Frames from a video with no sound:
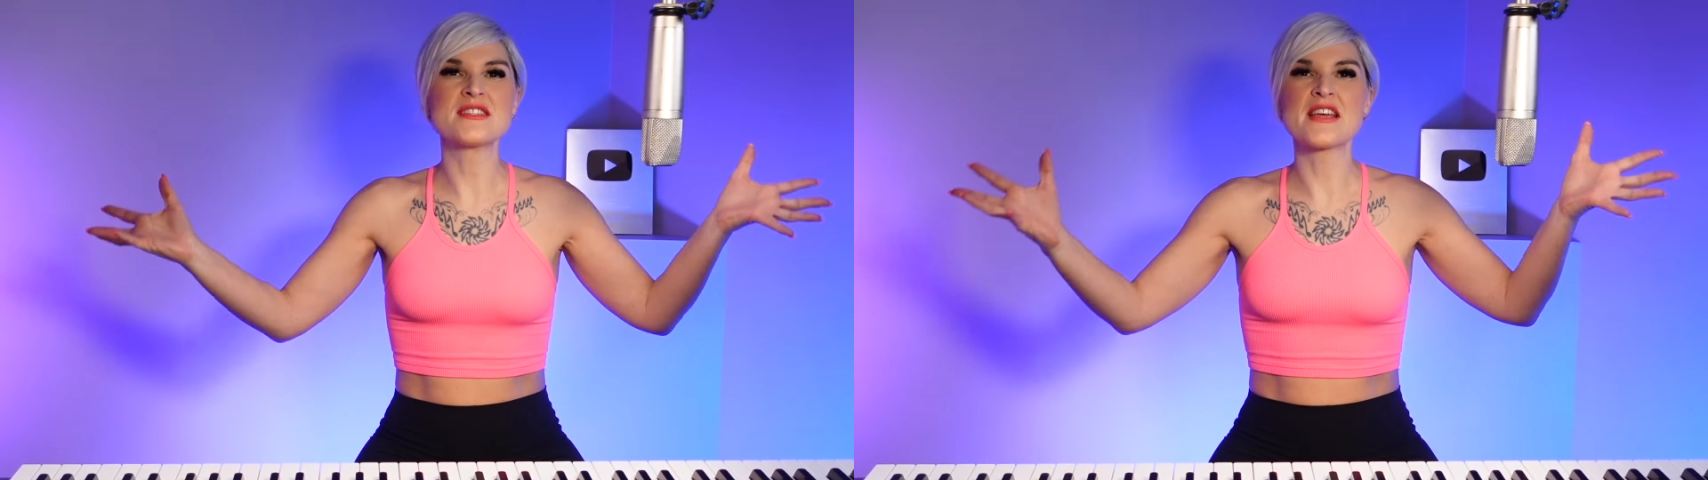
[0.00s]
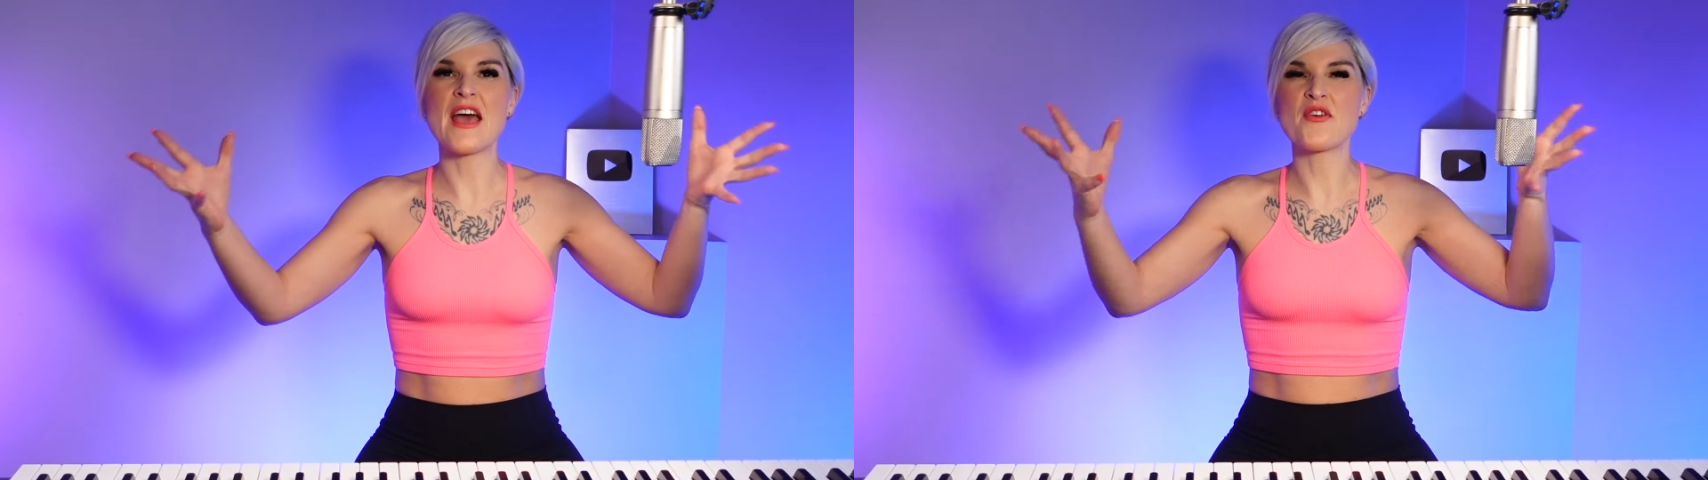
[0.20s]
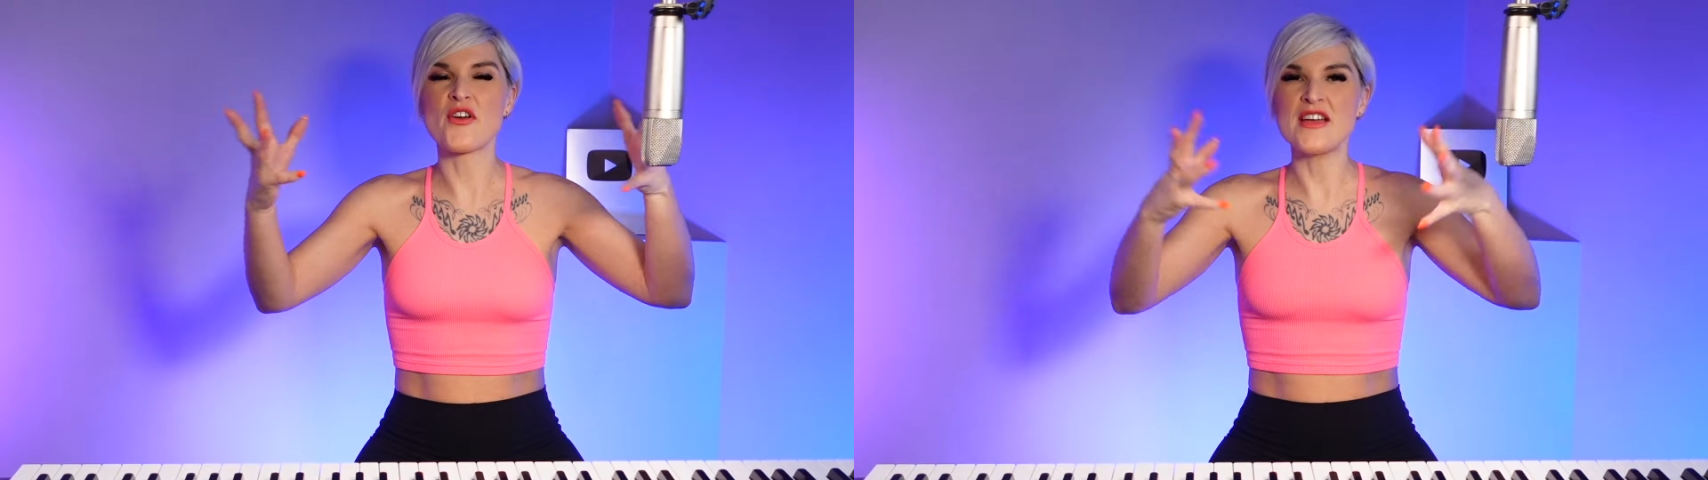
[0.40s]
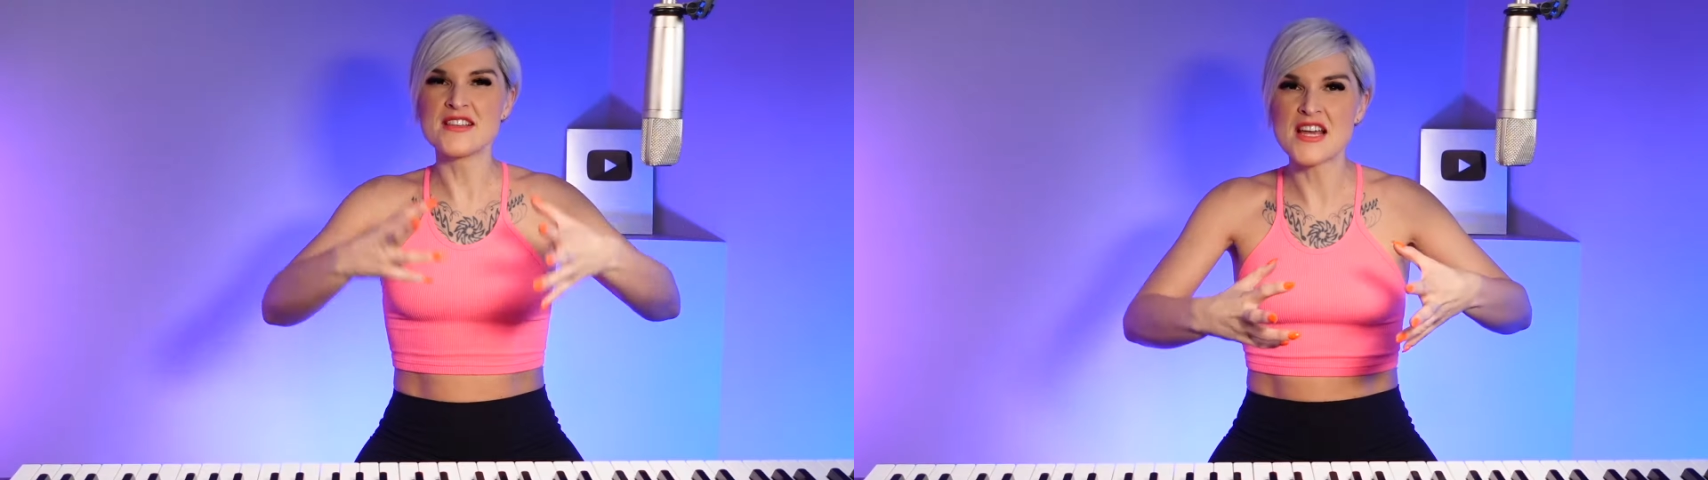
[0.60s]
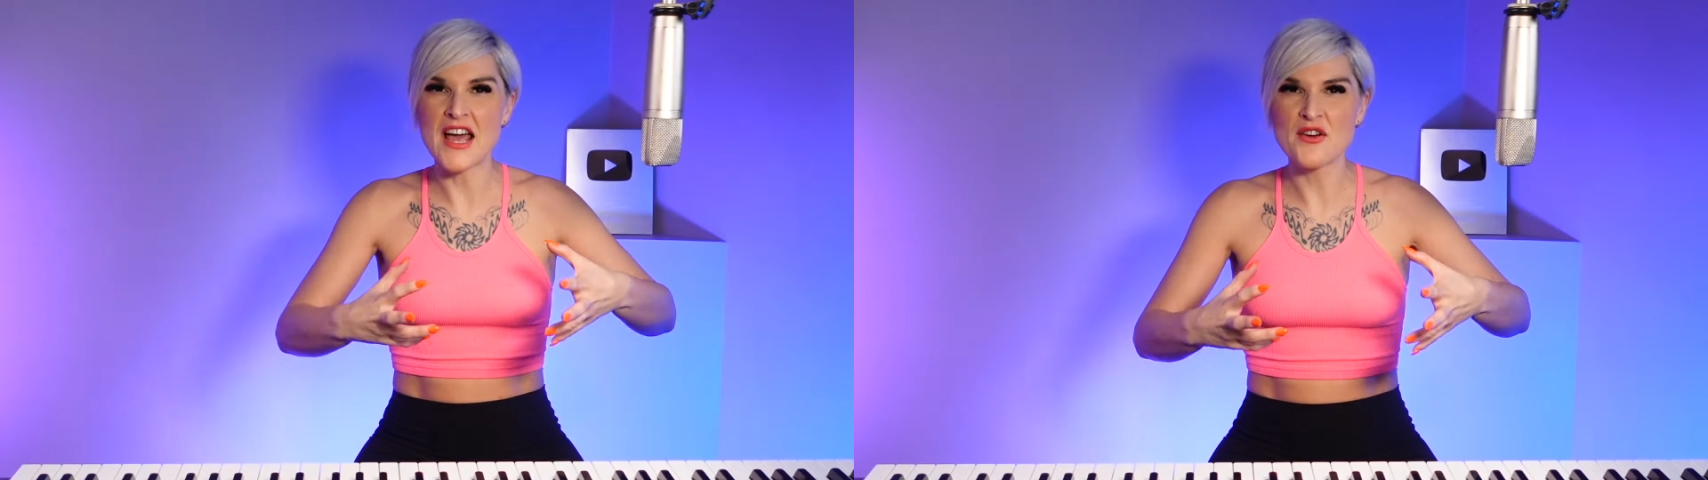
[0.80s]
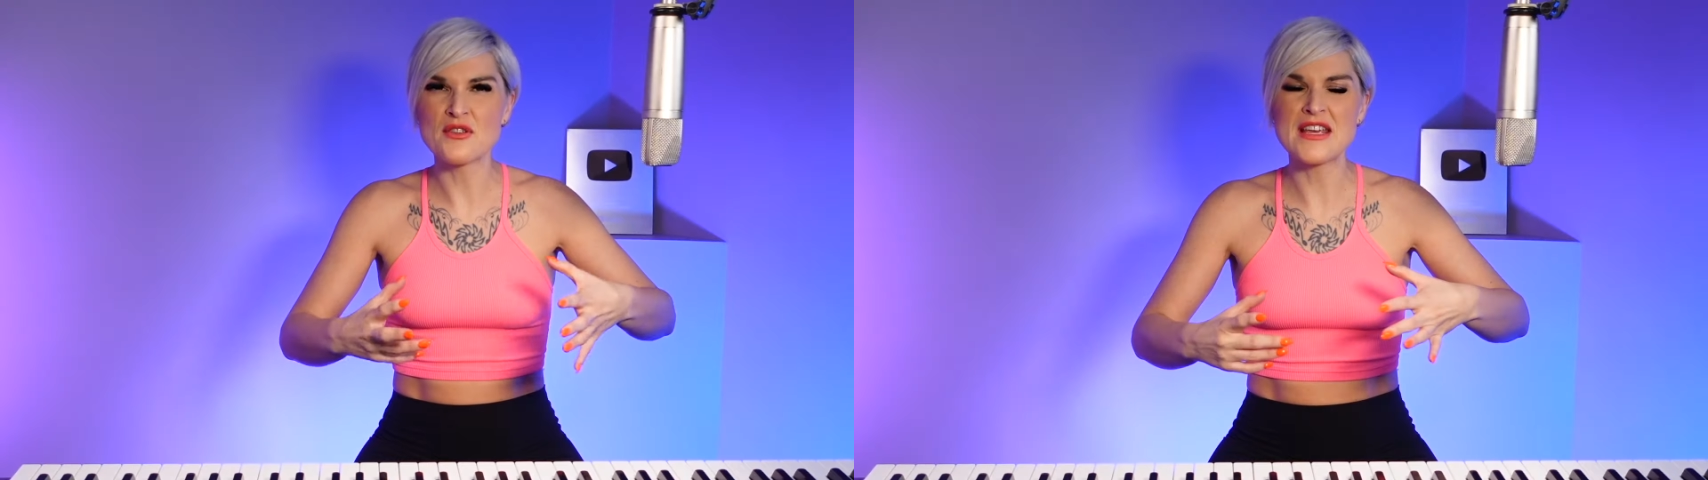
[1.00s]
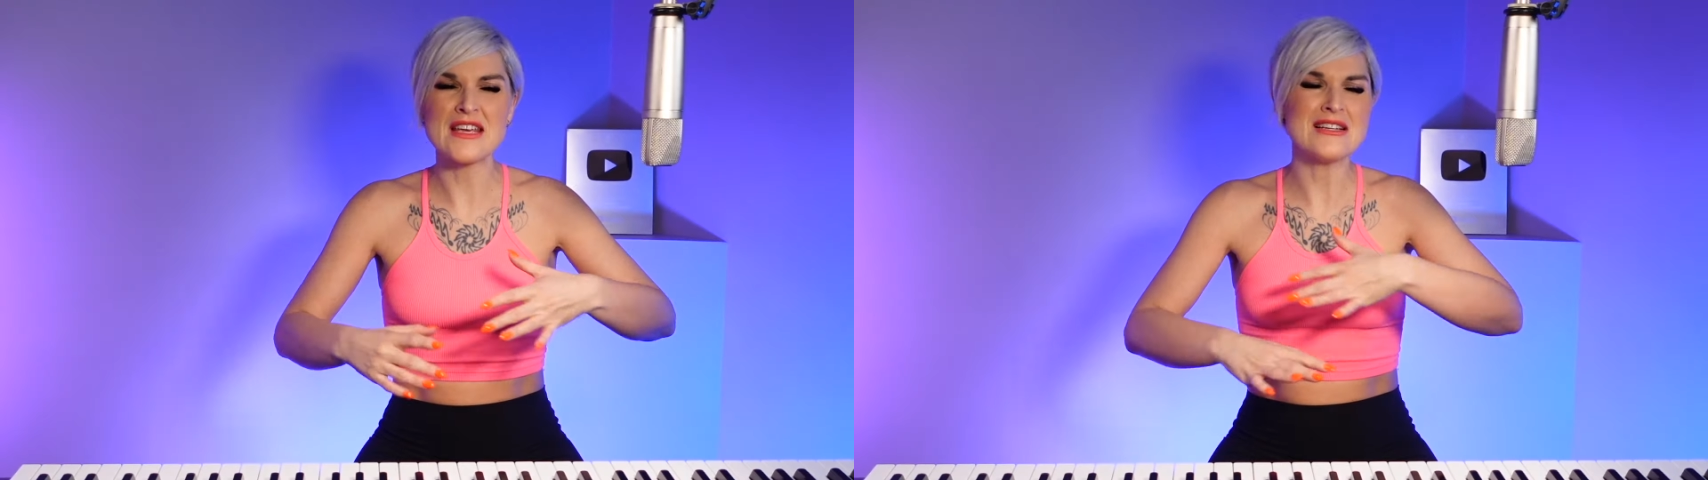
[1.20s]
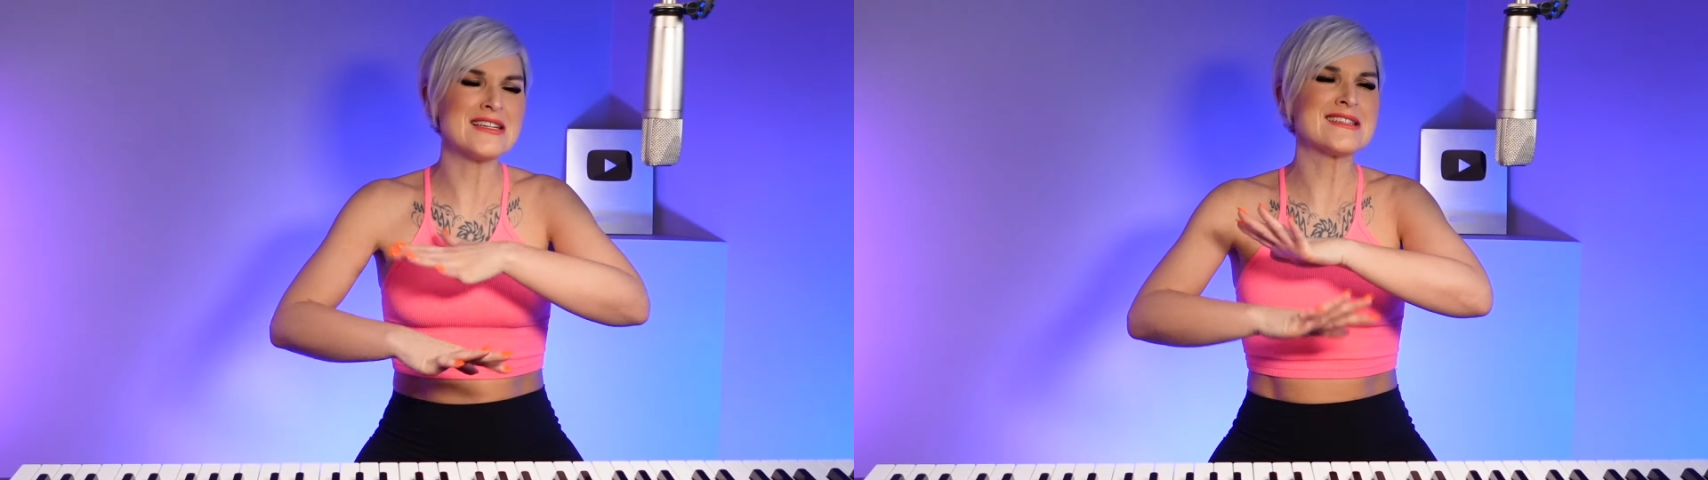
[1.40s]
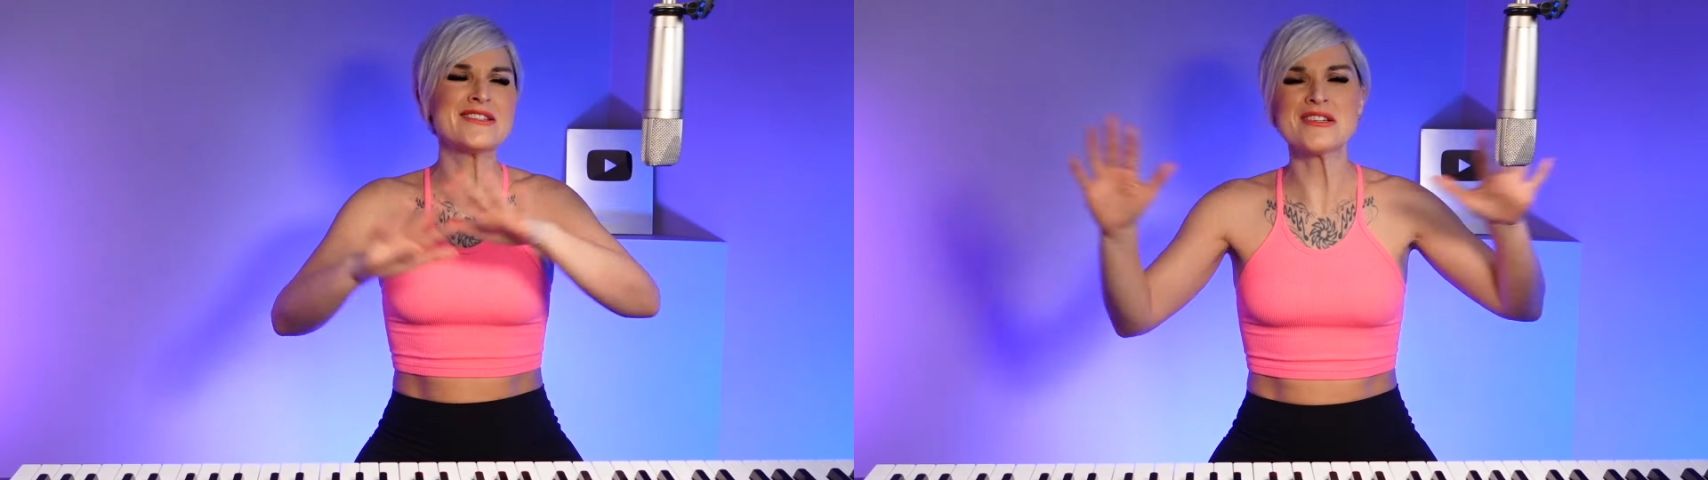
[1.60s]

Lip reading: together entirely, it